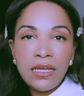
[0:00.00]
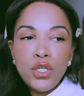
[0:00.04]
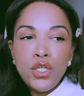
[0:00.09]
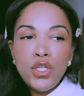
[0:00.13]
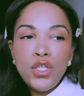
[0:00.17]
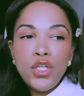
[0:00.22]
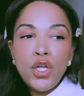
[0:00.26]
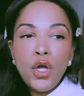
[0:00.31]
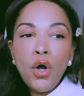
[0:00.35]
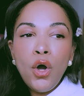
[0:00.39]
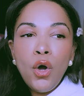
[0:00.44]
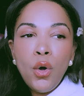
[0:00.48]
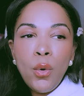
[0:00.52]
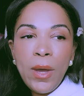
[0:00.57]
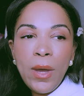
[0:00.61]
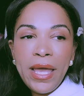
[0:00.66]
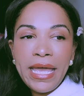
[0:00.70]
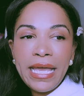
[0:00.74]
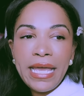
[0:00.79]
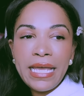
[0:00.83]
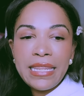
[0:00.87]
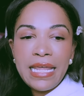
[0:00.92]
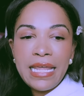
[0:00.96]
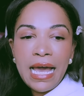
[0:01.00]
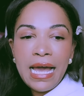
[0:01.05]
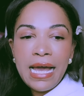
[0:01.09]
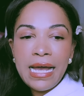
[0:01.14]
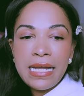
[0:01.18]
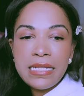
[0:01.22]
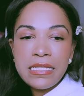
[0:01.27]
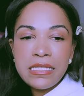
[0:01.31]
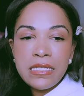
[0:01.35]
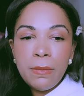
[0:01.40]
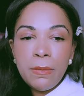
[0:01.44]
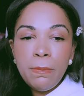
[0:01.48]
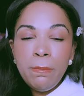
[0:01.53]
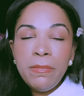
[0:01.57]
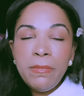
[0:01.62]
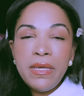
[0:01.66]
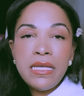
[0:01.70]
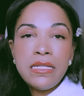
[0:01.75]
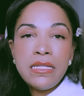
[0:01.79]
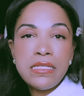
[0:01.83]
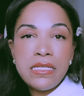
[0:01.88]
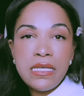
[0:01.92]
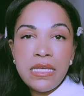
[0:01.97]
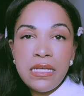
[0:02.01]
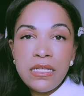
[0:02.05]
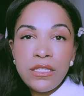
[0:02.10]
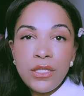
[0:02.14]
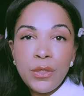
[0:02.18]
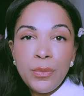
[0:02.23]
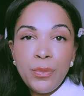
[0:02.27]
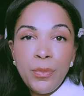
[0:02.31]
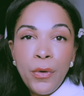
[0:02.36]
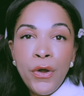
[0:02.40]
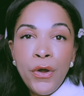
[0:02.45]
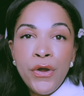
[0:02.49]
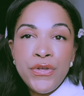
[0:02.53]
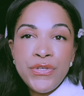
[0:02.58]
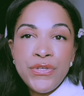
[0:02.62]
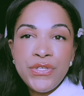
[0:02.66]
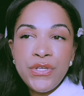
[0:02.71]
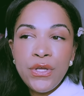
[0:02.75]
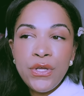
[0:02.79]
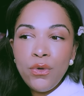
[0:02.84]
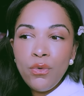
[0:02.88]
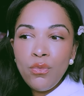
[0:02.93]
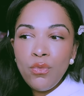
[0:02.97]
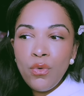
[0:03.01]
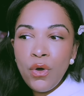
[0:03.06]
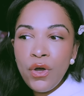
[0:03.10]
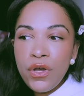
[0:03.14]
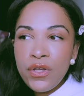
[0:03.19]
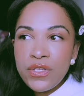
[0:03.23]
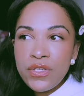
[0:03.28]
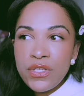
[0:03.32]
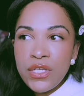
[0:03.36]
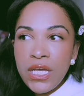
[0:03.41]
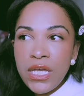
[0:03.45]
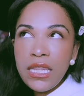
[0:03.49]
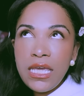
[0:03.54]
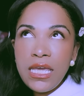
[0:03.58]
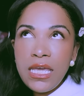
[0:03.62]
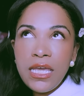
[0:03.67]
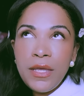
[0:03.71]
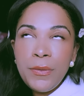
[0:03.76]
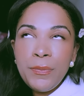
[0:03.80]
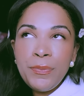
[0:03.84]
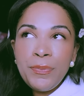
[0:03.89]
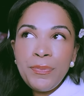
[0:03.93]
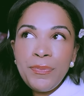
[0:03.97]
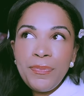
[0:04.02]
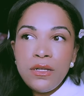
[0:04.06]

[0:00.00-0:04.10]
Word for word: knowing that meeting the person was the